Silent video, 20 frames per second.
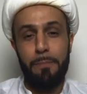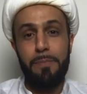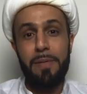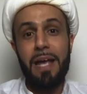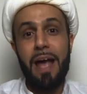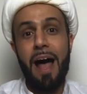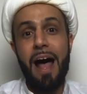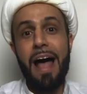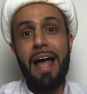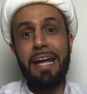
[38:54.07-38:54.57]

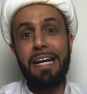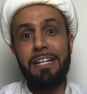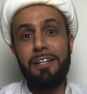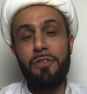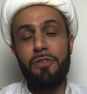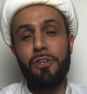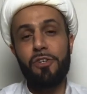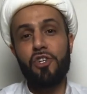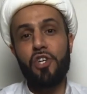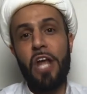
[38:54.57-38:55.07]

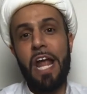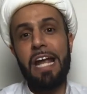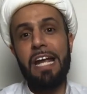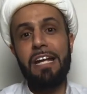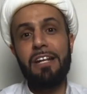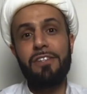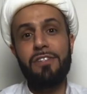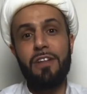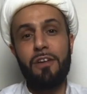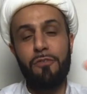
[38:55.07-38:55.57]
behind the
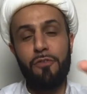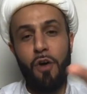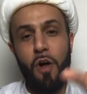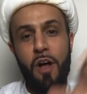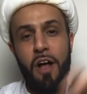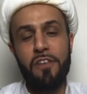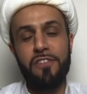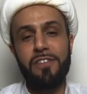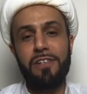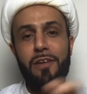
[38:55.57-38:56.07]
chain of
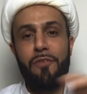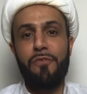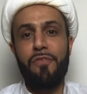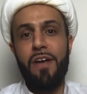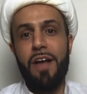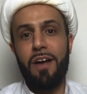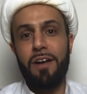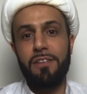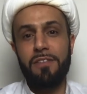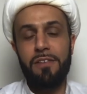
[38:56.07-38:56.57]
cause and
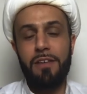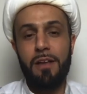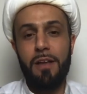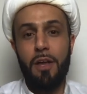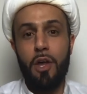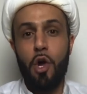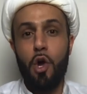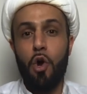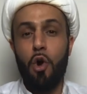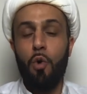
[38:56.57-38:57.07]
effect.
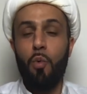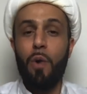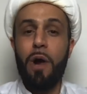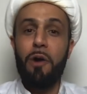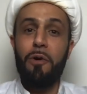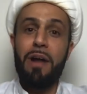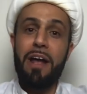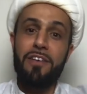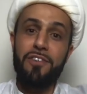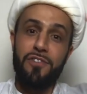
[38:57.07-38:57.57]

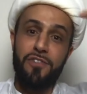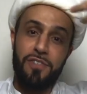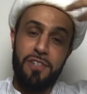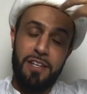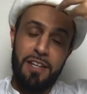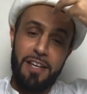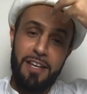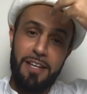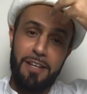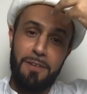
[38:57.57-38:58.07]
Whereas
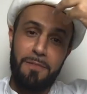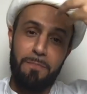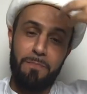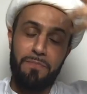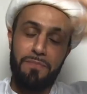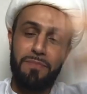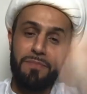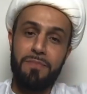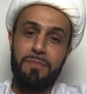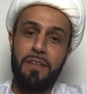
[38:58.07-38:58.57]
in
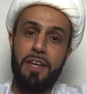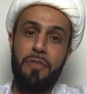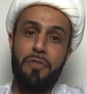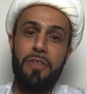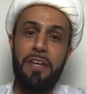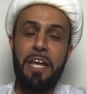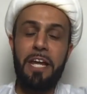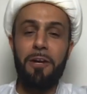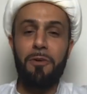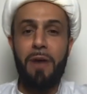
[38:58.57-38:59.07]

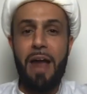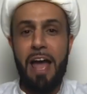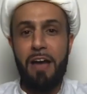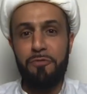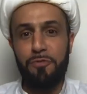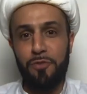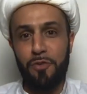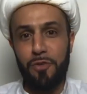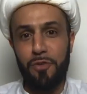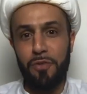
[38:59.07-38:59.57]
the
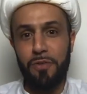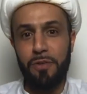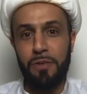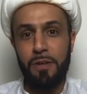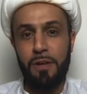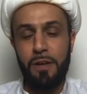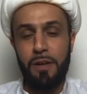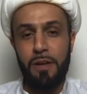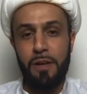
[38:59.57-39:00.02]
hereafter,